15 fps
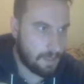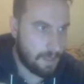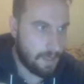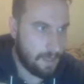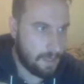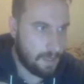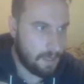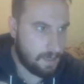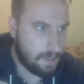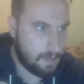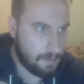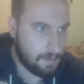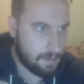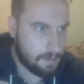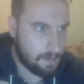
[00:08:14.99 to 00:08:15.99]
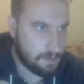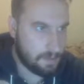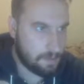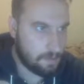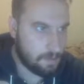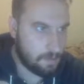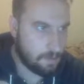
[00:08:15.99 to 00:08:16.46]
and
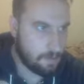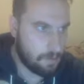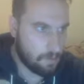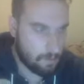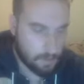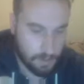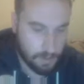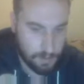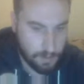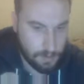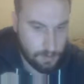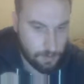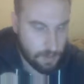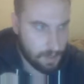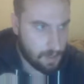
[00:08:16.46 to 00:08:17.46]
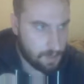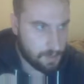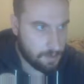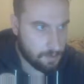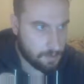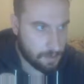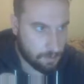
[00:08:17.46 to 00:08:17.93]
we're going to do an
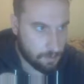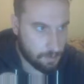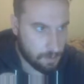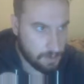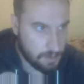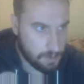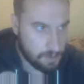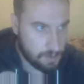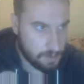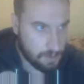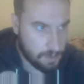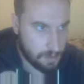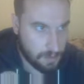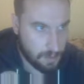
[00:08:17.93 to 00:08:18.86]
audio source,